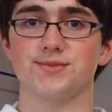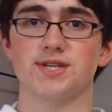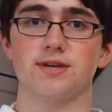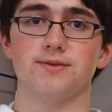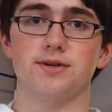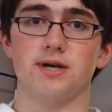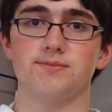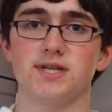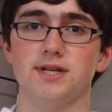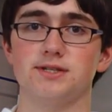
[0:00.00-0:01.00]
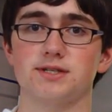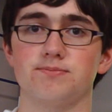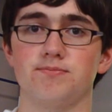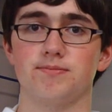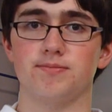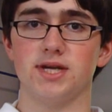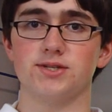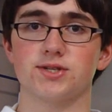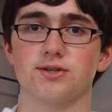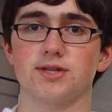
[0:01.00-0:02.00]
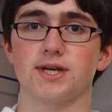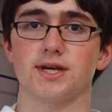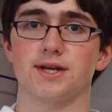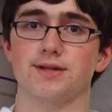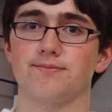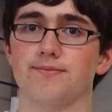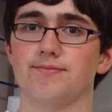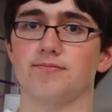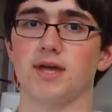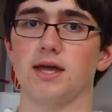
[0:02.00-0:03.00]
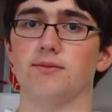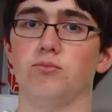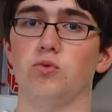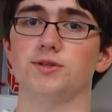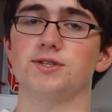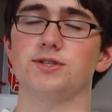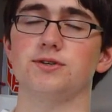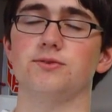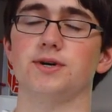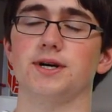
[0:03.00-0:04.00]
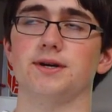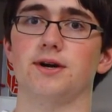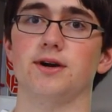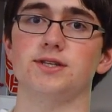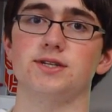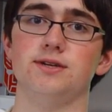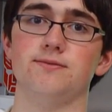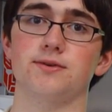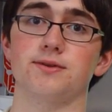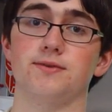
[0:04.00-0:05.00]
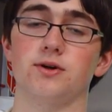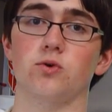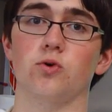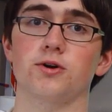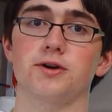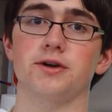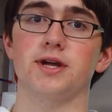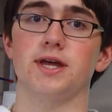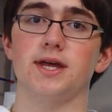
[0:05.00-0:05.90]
to give you an update, basically, uh, I went to uh, R I T for the fall quarter.